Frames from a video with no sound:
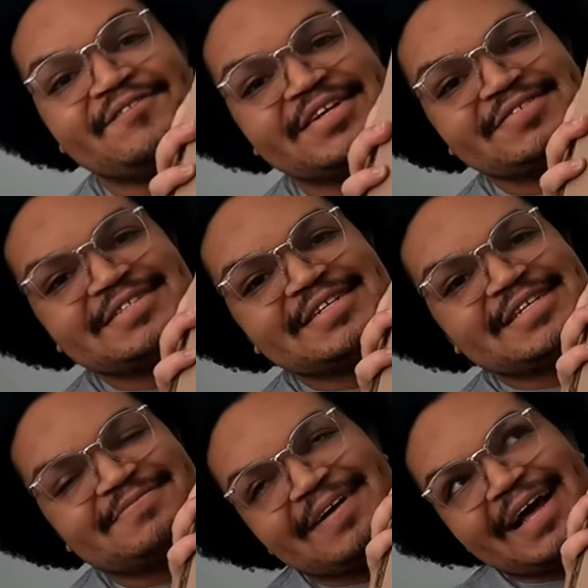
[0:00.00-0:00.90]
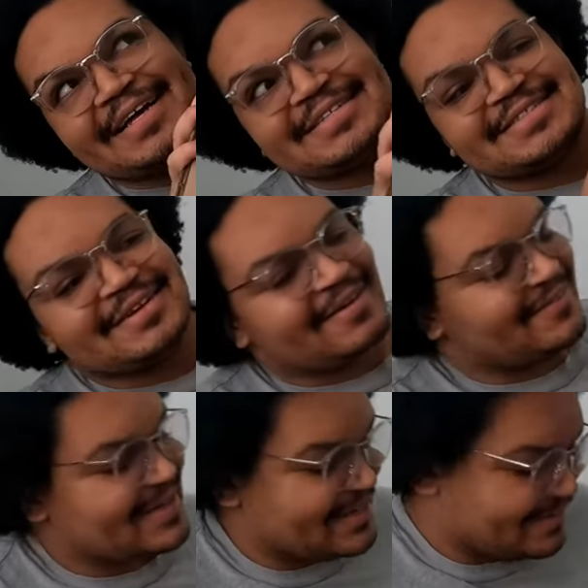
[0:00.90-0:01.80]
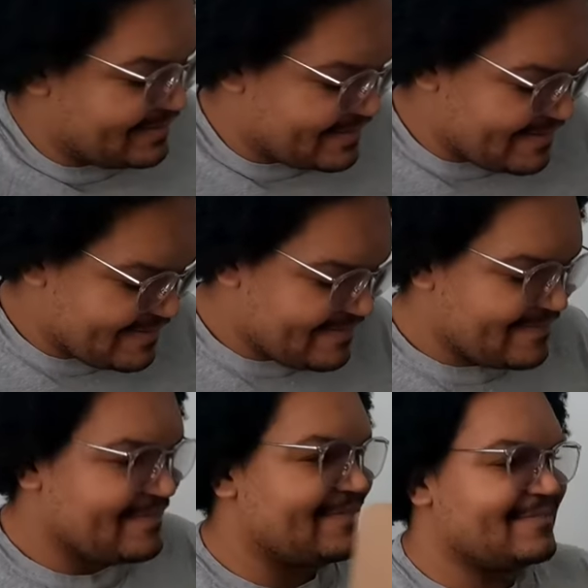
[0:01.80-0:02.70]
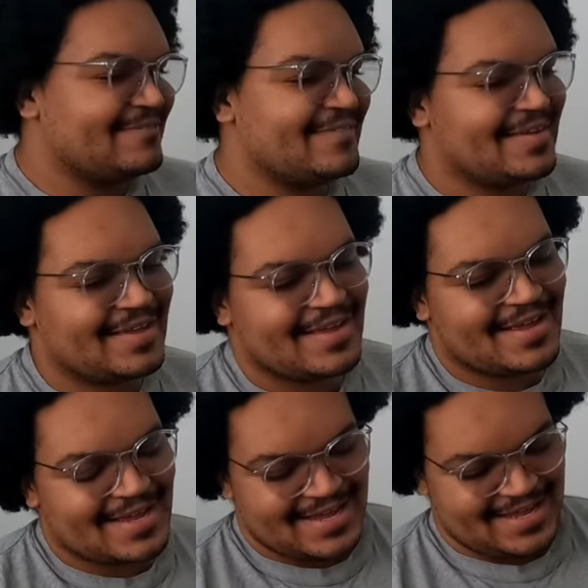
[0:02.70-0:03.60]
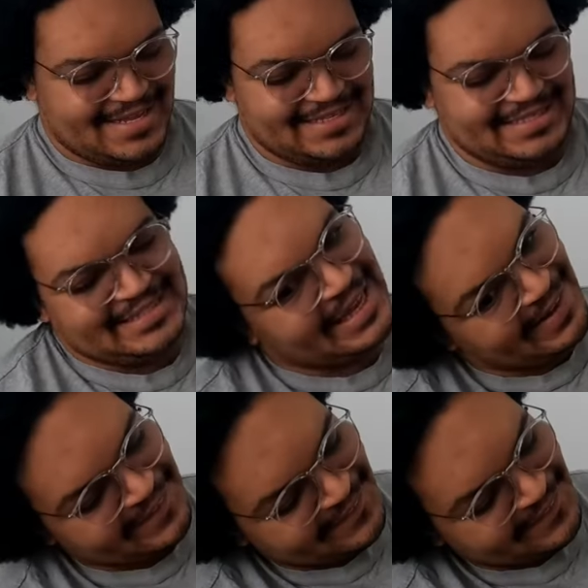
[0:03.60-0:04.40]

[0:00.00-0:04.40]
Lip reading: when you see this box, you already know. So,